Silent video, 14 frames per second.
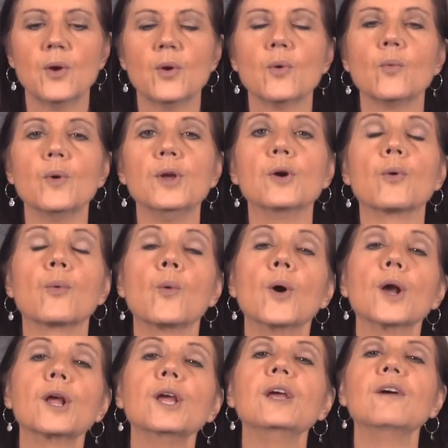We are
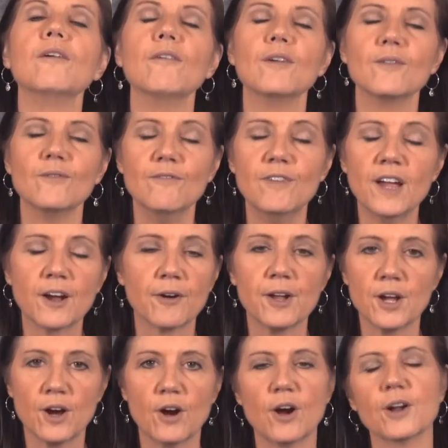working very
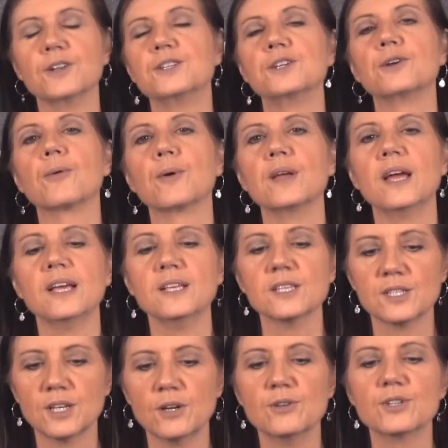hard to create
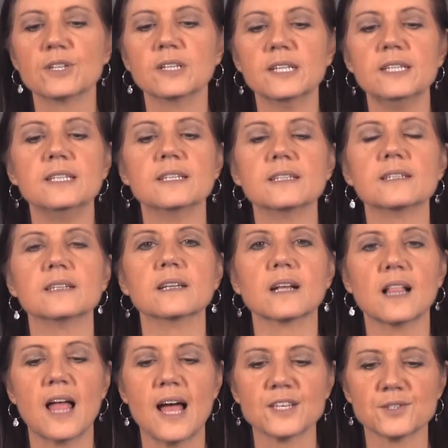socially distant
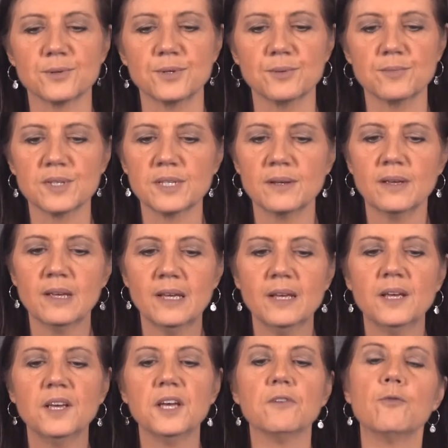classrooms.
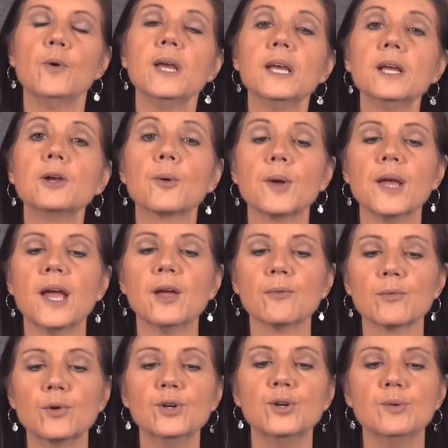If we can create
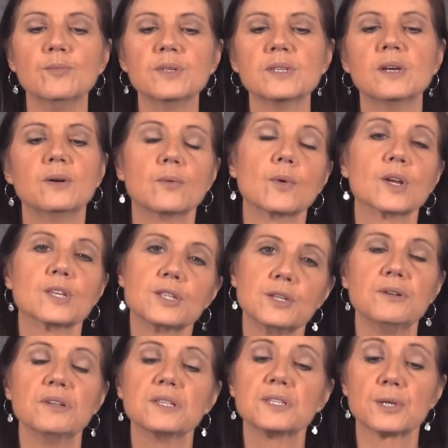rooms where
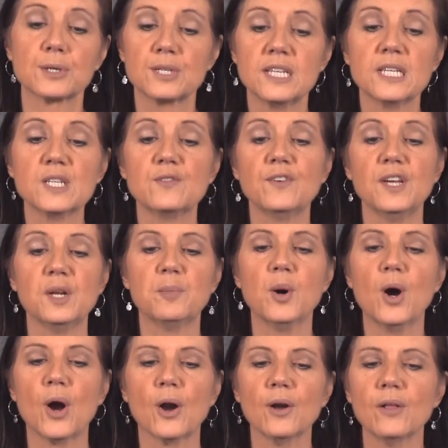students are 6 feet
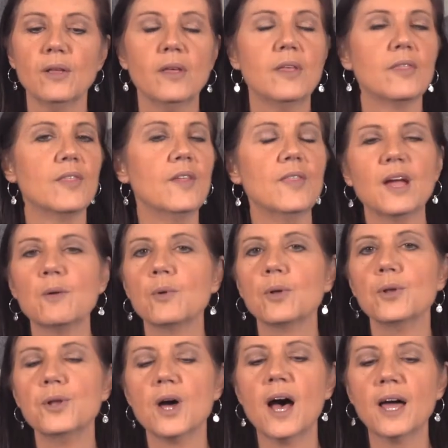apart, then they will
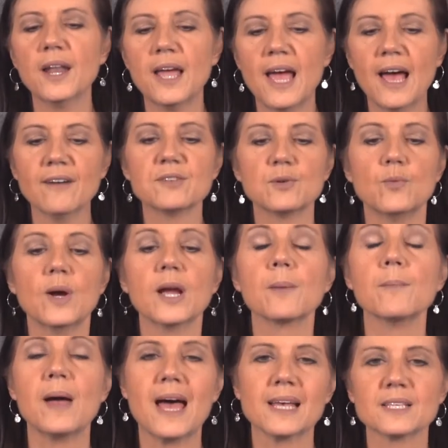not have to wear
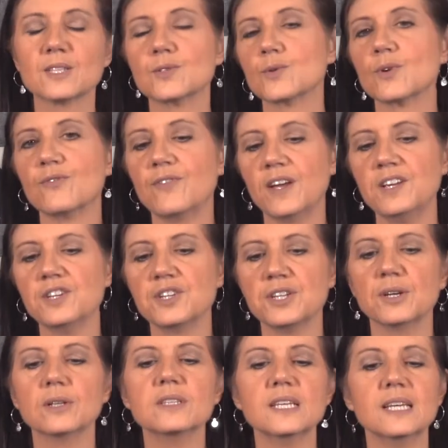masks or face
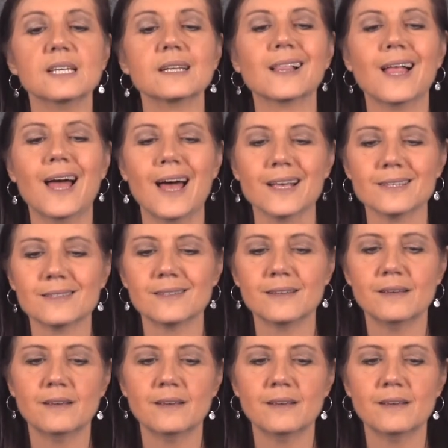shields in class.